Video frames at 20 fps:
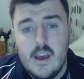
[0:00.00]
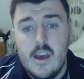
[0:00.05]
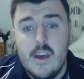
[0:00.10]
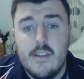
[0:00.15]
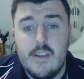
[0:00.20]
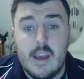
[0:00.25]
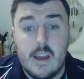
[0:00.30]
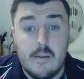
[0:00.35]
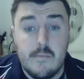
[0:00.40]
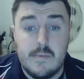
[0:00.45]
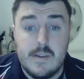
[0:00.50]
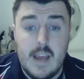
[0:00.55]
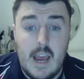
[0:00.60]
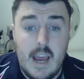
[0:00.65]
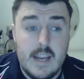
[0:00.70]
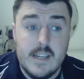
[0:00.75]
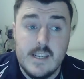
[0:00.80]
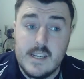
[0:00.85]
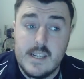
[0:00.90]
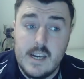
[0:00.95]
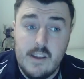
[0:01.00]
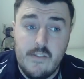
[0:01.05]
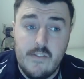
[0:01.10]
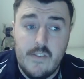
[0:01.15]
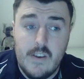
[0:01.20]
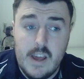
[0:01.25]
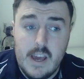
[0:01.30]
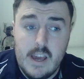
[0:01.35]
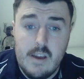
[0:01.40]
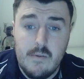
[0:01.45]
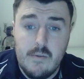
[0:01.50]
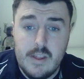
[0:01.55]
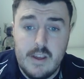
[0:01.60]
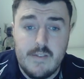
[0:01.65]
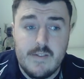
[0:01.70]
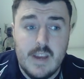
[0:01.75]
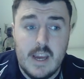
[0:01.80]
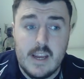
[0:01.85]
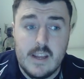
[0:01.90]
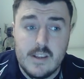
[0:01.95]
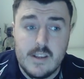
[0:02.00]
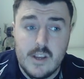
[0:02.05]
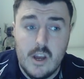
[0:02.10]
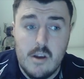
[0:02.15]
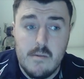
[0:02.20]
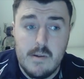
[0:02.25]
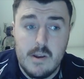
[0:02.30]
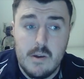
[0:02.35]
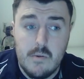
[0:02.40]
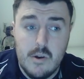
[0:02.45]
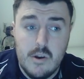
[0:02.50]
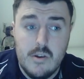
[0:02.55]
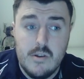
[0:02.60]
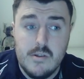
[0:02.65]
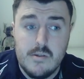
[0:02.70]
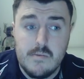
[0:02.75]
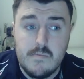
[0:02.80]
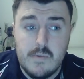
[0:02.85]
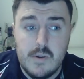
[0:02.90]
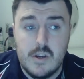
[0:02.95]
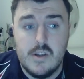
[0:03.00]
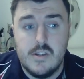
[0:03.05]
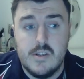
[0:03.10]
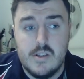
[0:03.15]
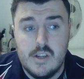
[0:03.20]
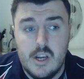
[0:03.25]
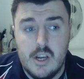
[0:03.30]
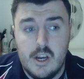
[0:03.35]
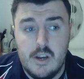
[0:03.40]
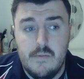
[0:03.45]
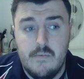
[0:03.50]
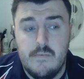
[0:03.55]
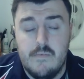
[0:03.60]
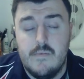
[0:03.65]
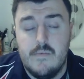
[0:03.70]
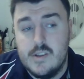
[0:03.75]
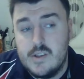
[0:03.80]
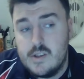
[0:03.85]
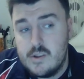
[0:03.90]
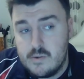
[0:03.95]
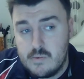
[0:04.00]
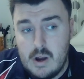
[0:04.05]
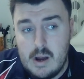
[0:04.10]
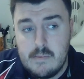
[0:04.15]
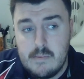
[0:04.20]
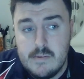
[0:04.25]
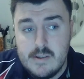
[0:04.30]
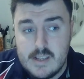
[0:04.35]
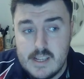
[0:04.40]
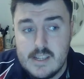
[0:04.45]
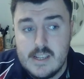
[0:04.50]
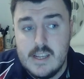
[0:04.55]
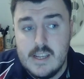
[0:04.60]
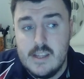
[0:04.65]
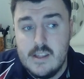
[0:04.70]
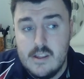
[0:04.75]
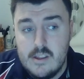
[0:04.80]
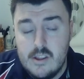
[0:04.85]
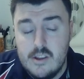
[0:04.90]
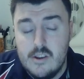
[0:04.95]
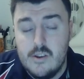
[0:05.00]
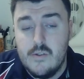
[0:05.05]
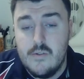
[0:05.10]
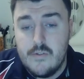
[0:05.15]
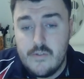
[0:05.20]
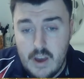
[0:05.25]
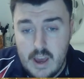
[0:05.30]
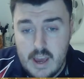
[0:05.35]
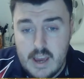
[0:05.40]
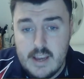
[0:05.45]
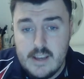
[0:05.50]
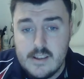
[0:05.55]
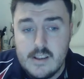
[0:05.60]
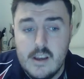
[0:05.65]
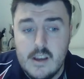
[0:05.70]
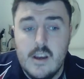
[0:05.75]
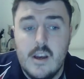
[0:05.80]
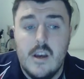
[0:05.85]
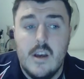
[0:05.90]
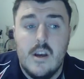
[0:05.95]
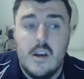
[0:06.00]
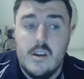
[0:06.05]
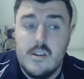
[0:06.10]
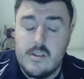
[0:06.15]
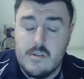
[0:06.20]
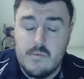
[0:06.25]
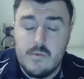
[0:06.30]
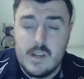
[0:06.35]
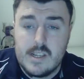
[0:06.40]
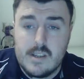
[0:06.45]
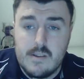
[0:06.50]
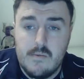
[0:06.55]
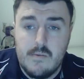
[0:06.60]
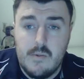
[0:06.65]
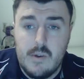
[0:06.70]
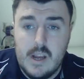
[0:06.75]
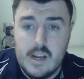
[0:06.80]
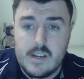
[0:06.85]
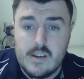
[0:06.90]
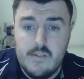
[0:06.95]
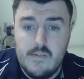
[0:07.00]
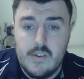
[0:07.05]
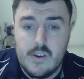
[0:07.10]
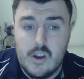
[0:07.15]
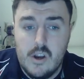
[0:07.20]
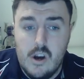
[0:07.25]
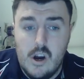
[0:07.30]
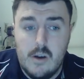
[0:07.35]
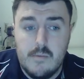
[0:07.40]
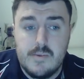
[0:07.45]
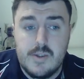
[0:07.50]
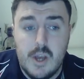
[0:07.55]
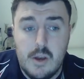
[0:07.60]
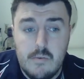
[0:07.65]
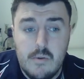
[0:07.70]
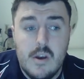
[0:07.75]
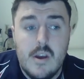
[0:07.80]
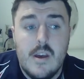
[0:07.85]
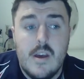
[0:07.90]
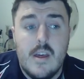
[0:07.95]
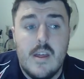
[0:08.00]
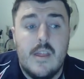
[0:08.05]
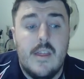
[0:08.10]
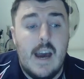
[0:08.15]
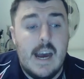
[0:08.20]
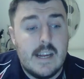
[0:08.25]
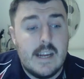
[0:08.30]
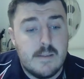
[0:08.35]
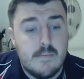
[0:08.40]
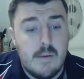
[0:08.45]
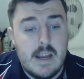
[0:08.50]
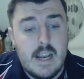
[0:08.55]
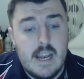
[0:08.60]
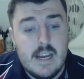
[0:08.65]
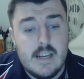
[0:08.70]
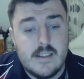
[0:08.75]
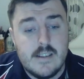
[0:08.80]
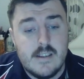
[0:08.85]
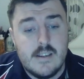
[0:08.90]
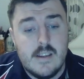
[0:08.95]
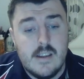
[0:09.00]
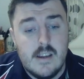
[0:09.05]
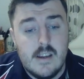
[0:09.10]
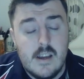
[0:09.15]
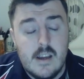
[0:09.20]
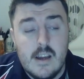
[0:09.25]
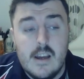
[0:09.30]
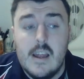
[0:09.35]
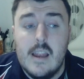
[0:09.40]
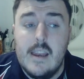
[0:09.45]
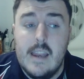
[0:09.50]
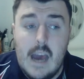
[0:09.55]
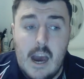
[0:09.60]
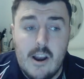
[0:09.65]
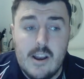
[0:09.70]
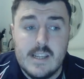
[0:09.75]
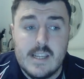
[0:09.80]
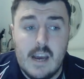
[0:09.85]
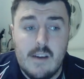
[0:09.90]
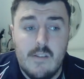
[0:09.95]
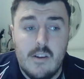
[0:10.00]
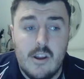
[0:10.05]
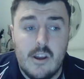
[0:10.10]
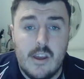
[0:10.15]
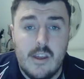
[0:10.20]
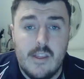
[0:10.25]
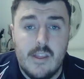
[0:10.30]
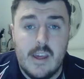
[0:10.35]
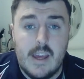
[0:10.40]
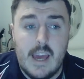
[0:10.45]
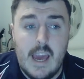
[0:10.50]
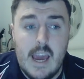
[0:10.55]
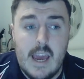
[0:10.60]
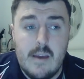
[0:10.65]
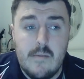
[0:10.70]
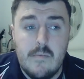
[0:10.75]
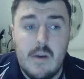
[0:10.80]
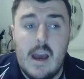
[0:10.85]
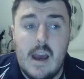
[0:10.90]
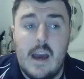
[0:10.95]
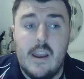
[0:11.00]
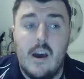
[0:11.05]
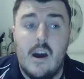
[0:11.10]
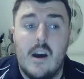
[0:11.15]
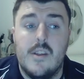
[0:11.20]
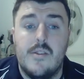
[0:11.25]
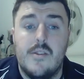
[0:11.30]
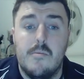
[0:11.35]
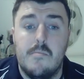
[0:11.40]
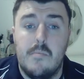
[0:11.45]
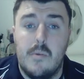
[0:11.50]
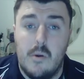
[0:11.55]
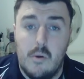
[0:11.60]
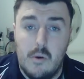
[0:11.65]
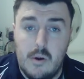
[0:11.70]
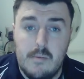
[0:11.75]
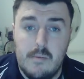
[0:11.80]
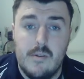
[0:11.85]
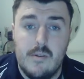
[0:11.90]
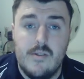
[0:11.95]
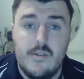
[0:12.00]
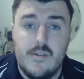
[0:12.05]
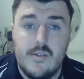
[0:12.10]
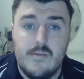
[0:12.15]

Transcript: They could potentially flee when they've taken so many wounds, because that's just what happens. It's in the new phase, so that's something we actually forgot. So that's my list. Now let's have a look at the game and our deployment.